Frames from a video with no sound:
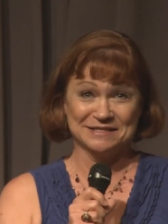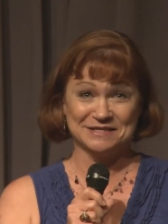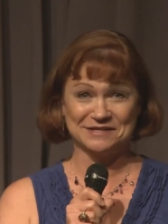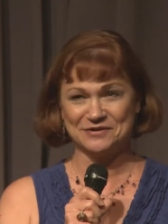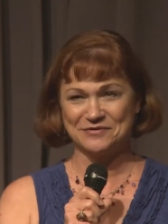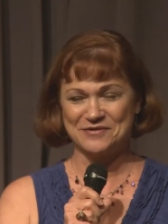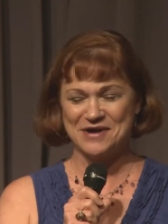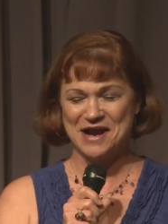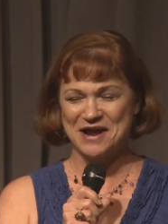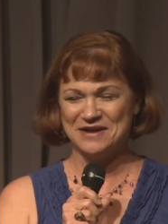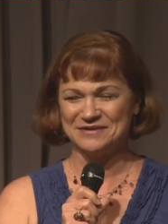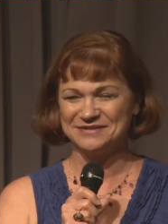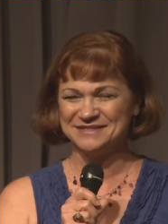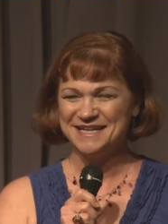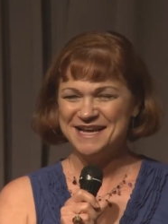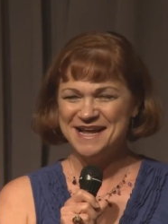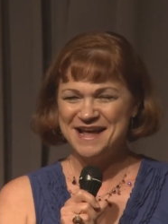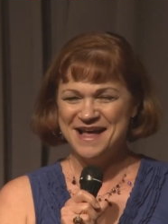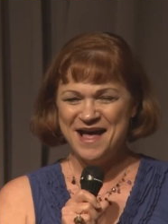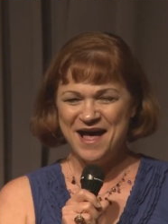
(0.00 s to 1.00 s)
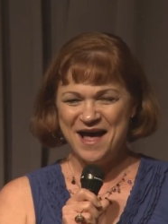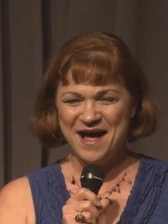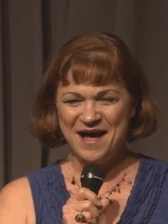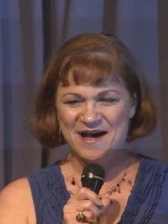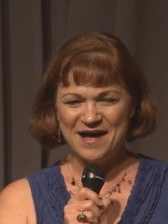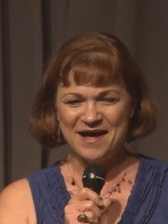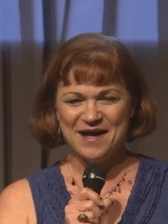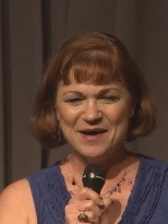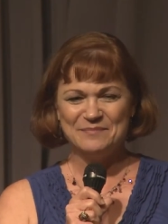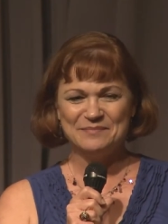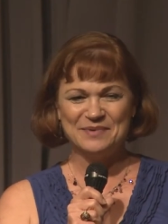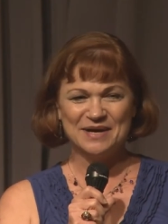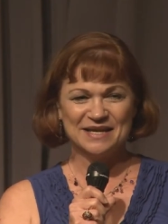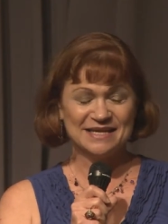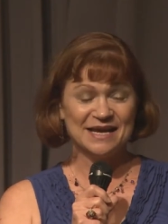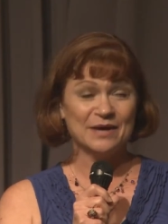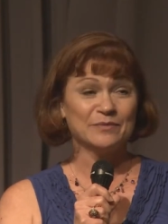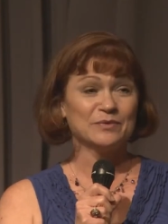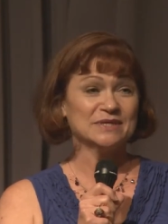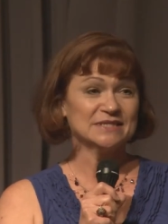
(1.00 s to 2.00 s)
into the ground. Uh,
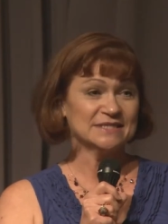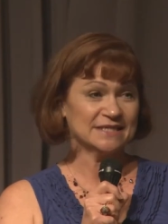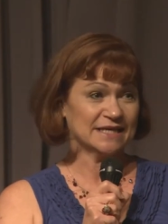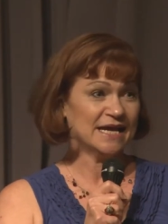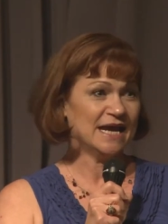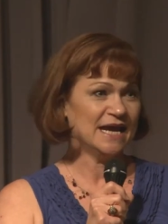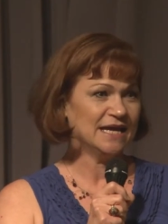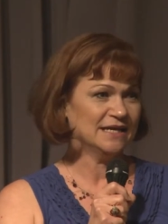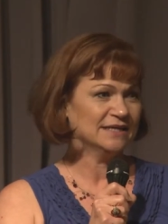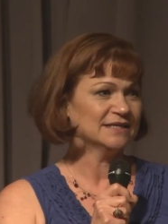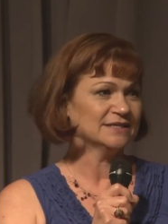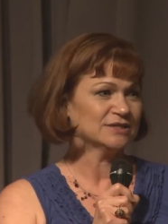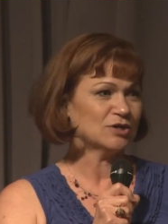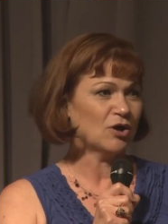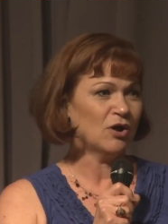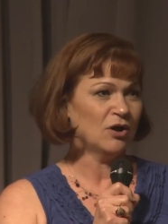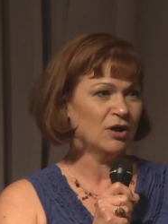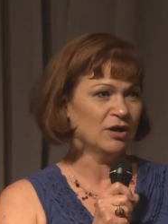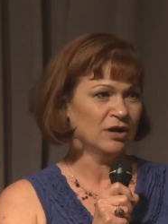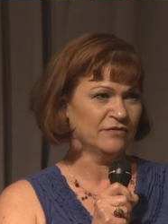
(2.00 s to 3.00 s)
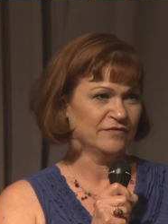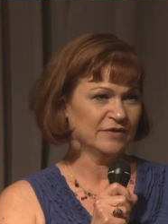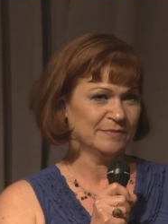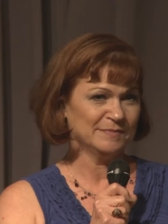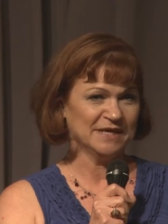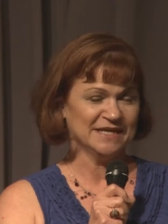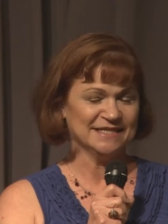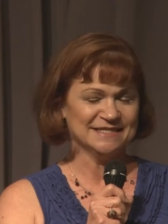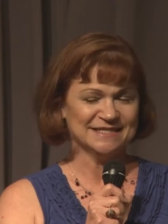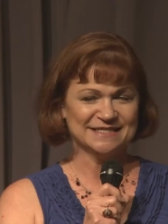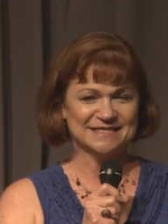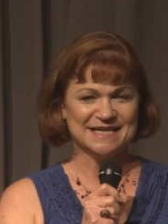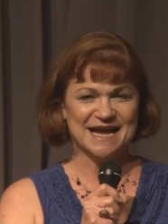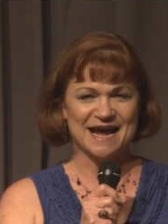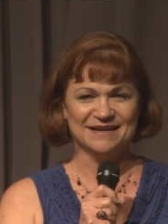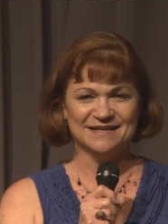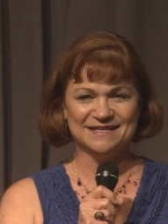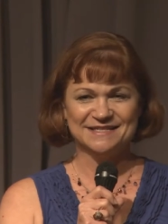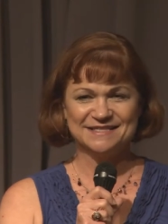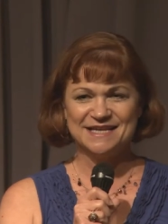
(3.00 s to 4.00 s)
but it was cicadas all over the place in
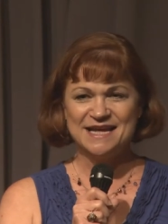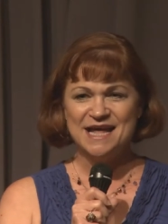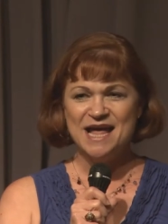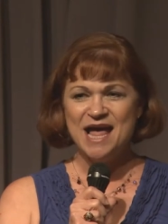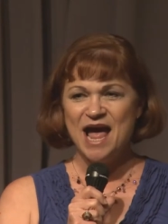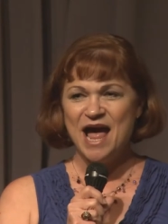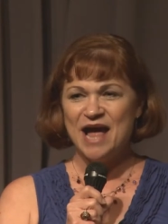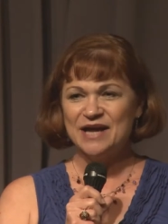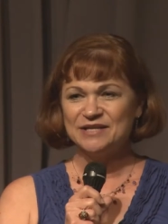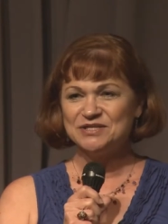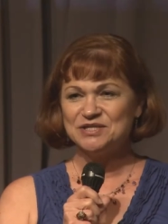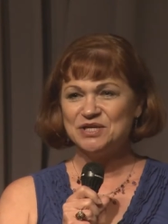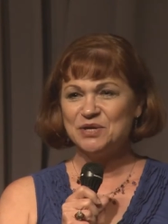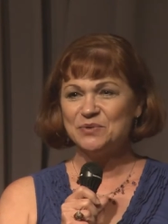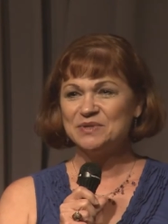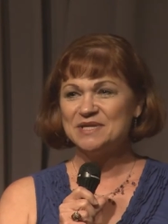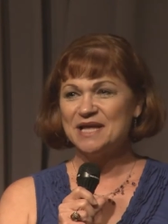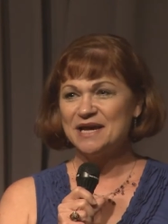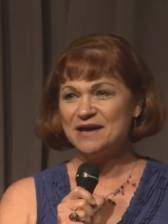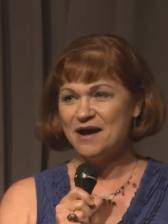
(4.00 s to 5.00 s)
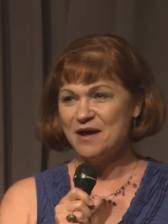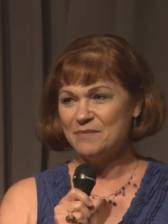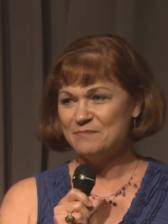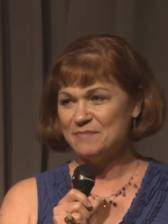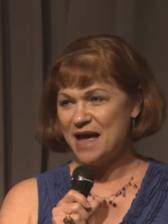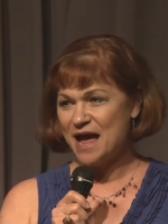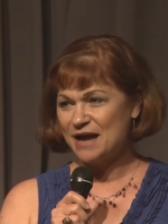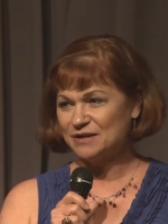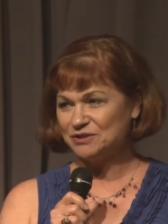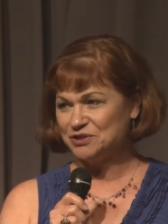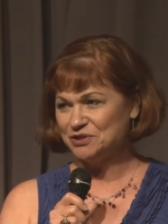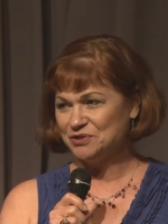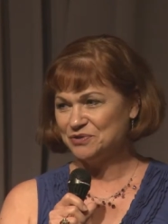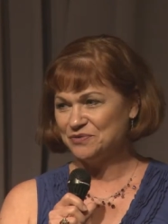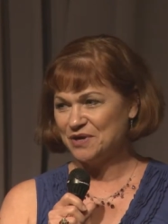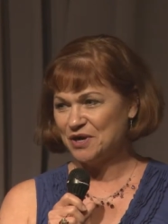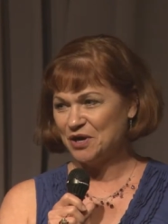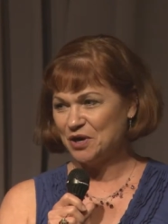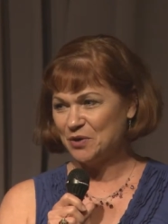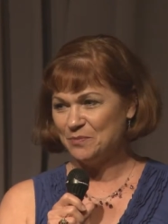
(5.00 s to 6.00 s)
Dallas. And so when they got back to
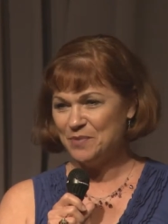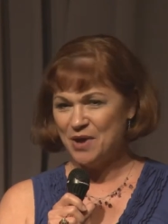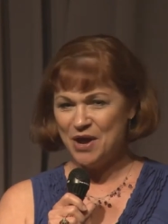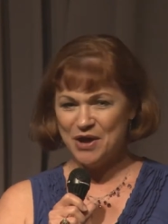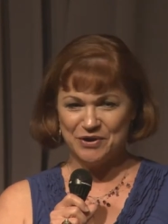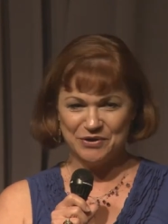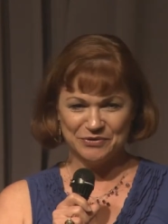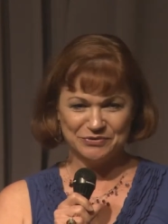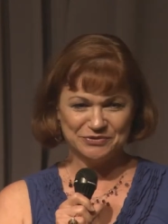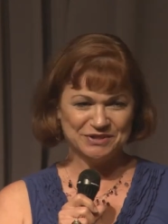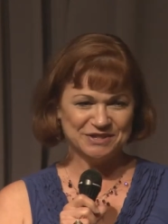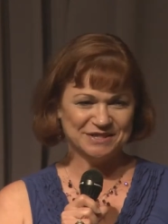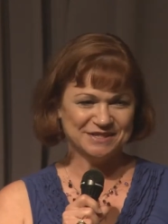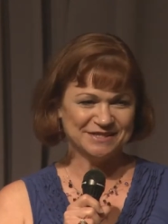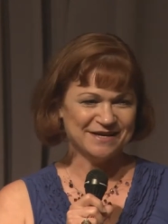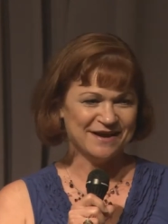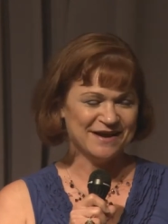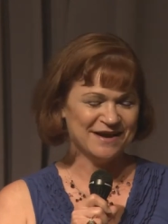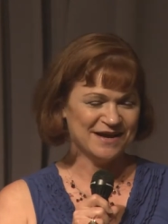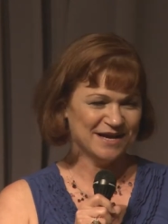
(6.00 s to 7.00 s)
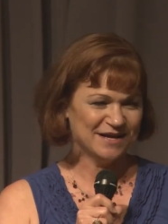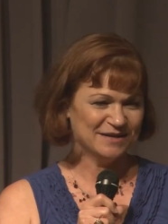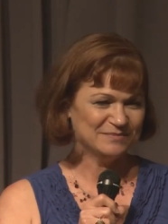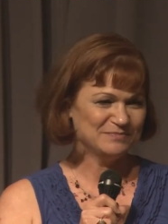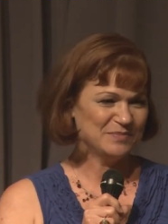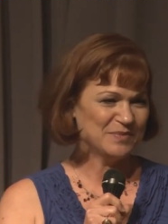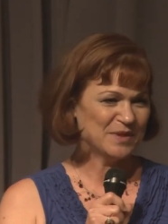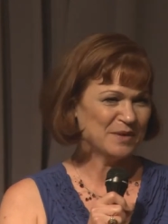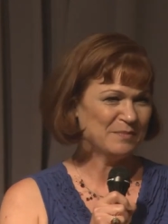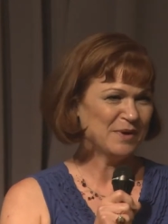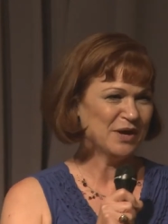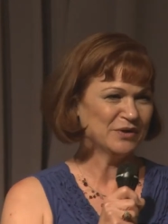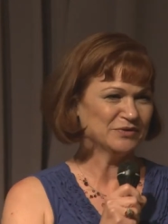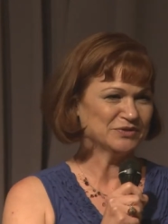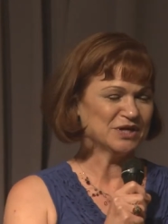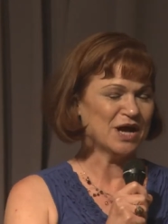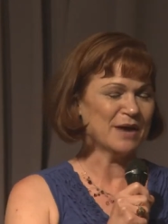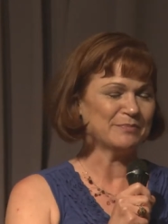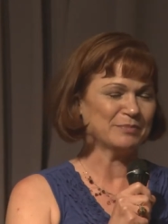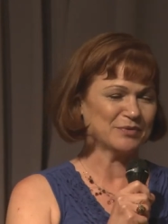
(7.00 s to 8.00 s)
their post, uh, the
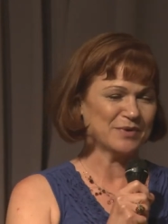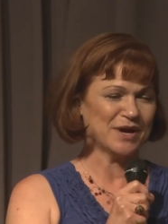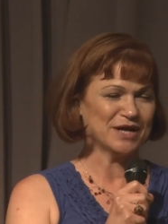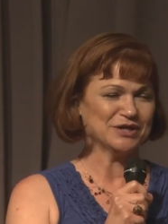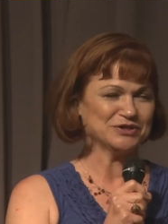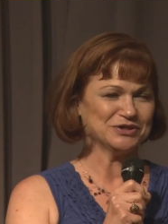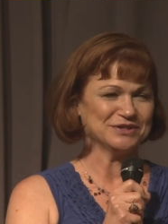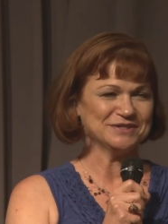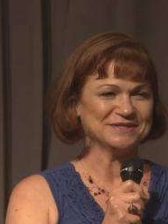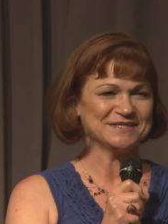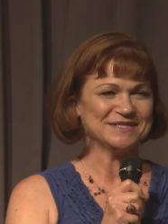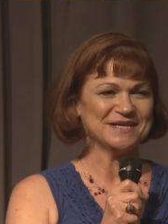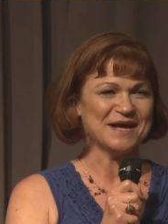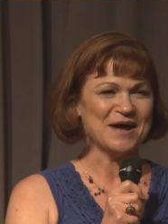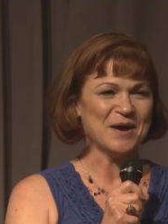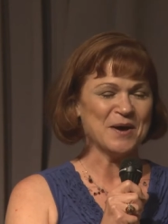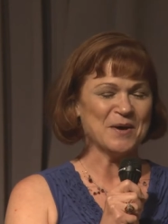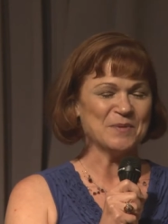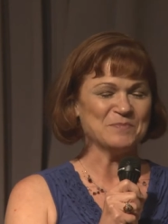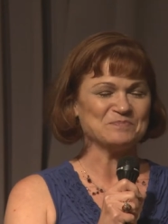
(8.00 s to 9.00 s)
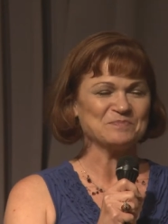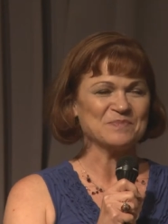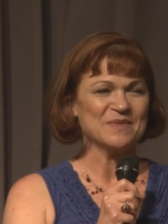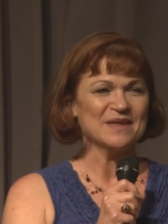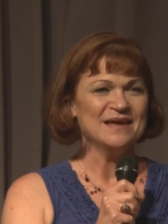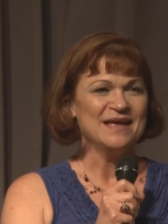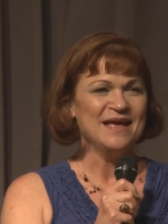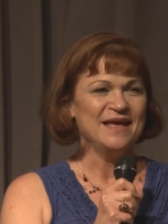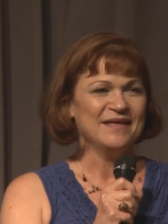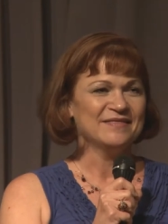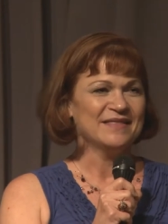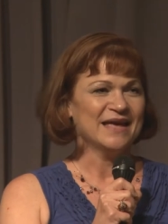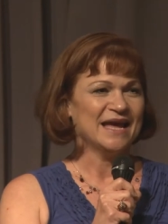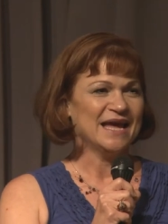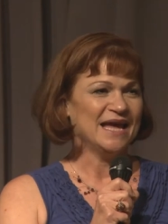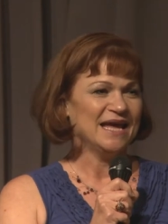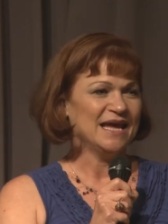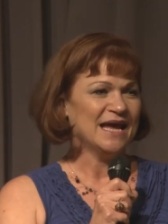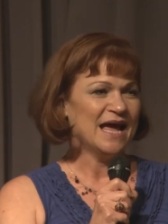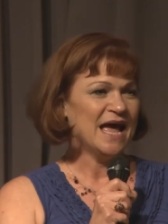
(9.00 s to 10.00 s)
post operations, um,
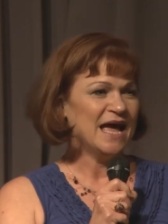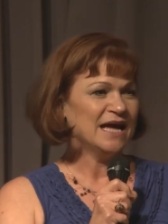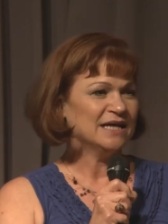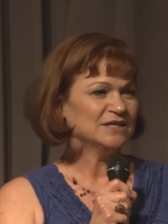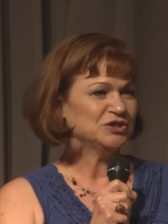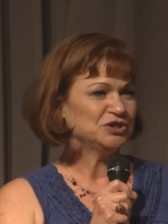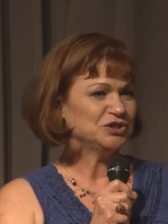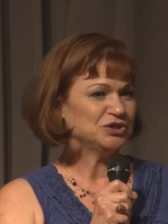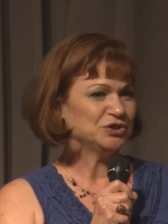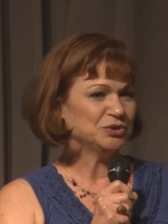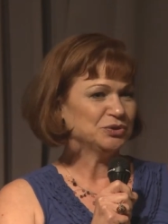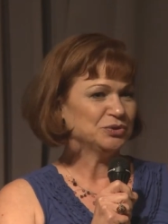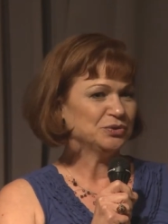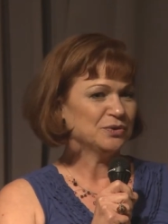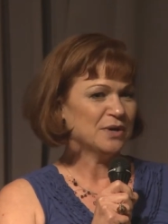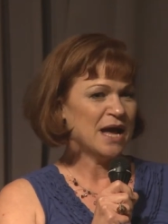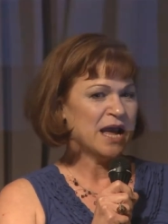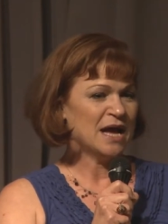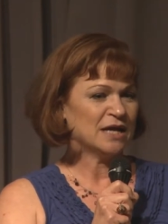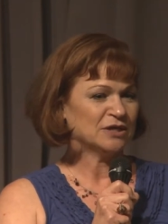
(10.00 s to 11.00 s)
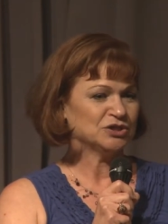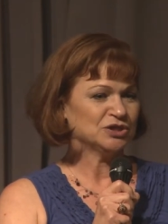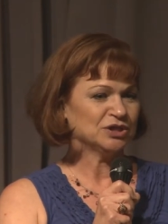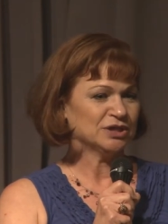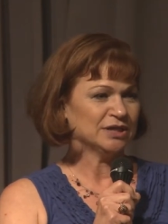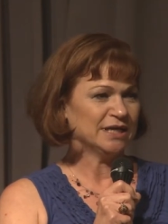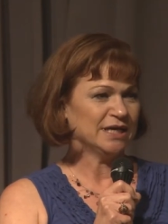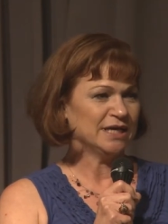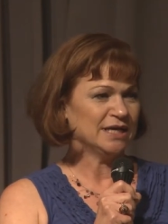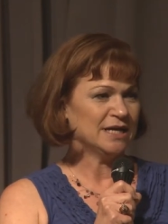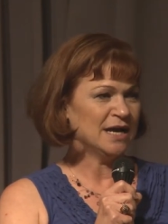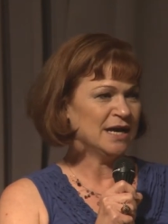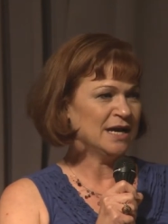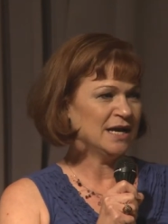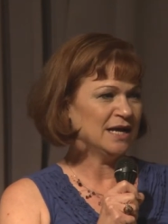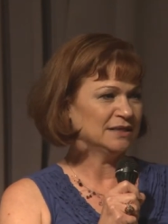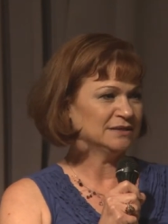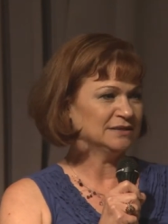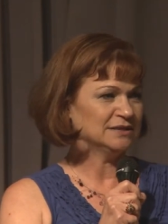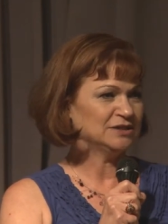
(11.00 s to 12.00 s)
they had to actually
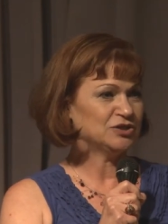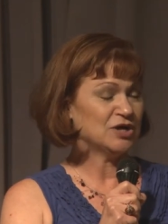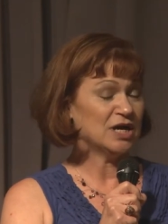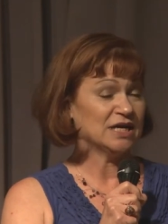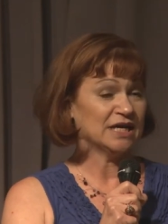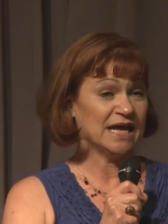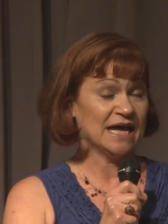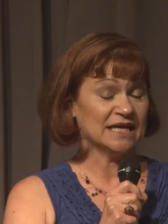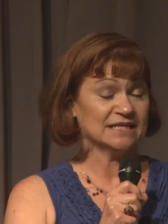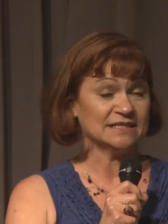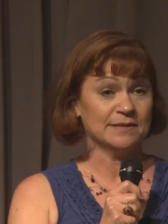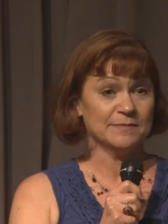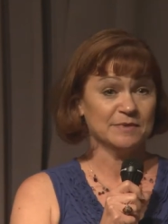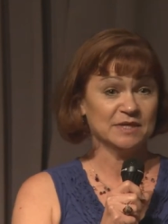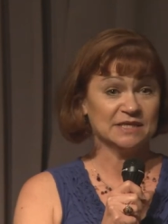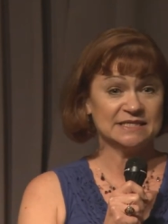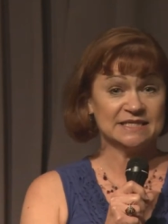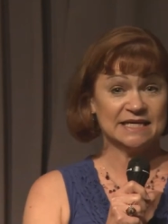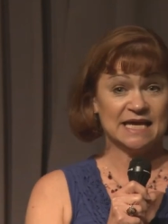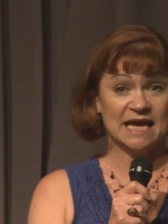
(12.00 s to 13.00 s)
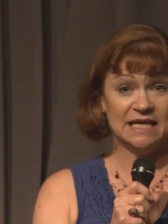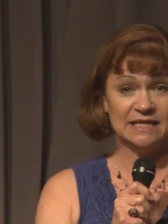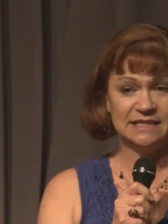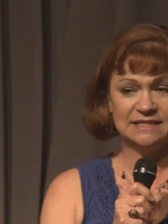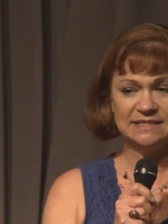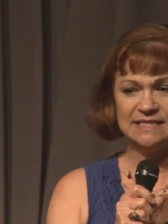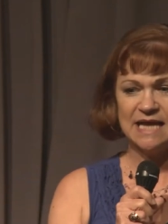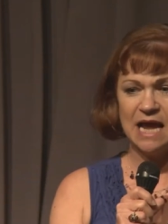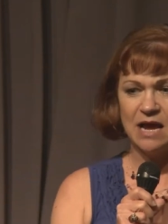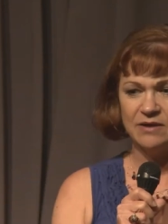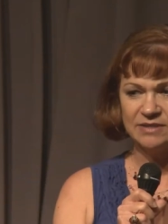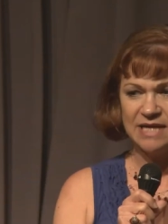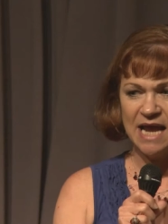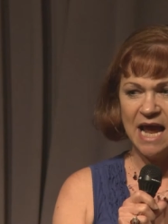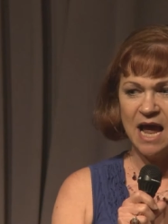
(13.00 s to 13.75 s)
uh, try to get some of the cicada sound